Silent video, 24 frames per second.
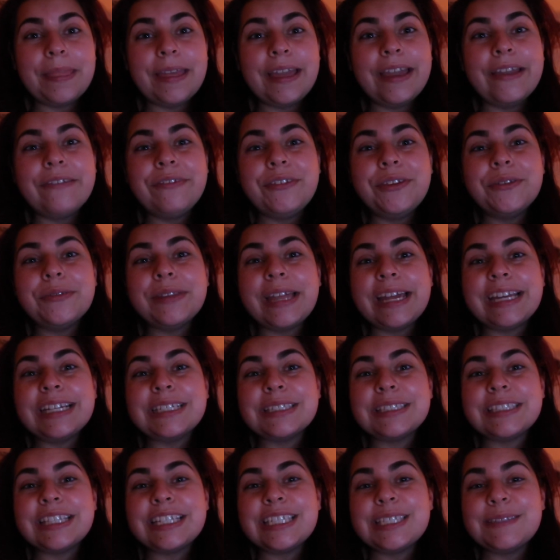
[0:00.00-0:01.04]
If you
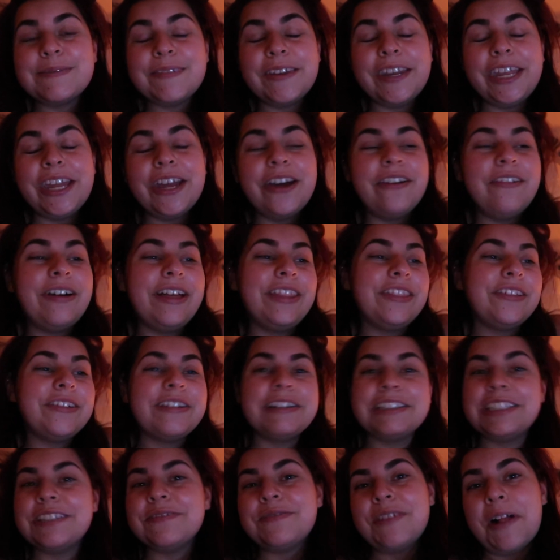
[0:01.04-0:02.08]
liked this video and the
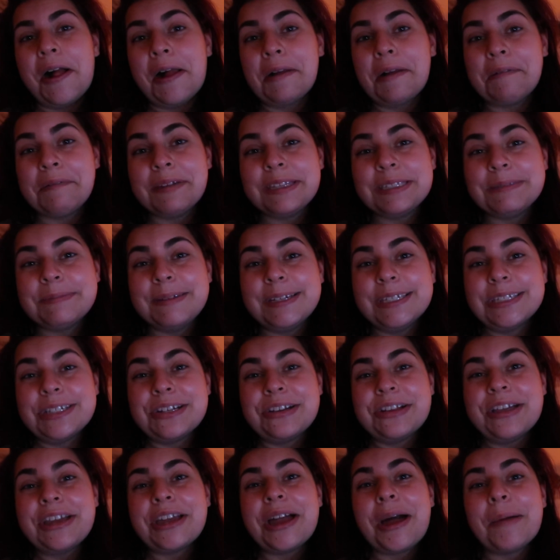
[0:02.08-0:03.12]
rest of Vlogmas, make sure to
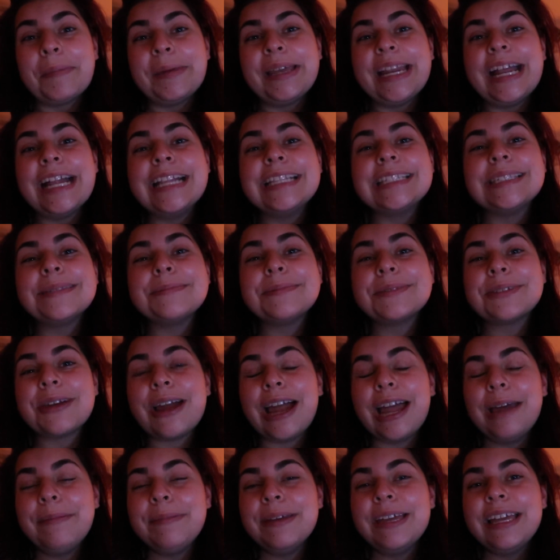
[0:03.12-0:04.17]
like, comment, and
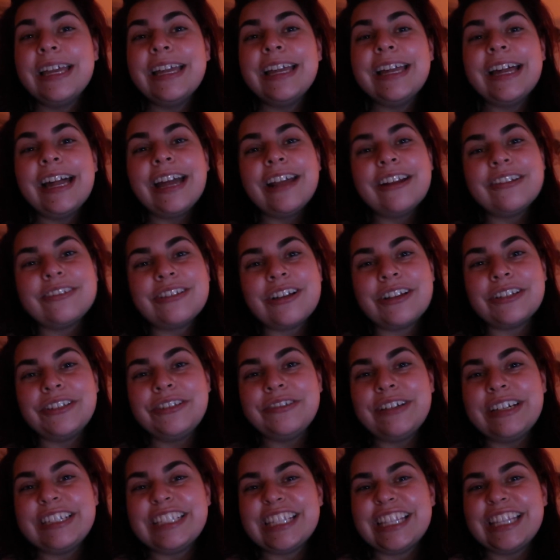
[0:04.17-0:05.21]
subscribe. And I'll talk to
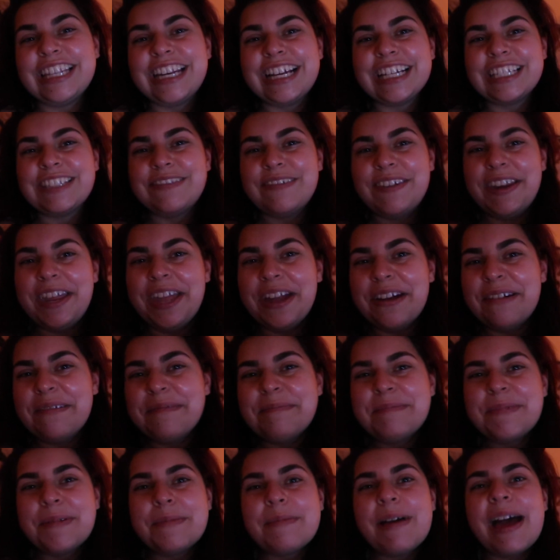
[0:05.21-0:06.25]
you guys in the next video.
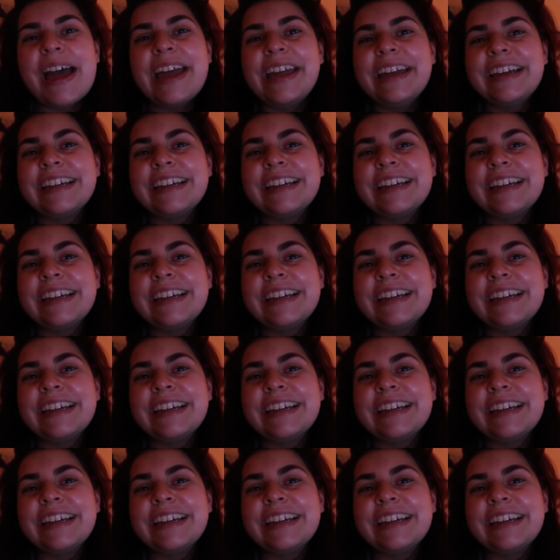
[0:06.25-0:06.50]
Bye-bye.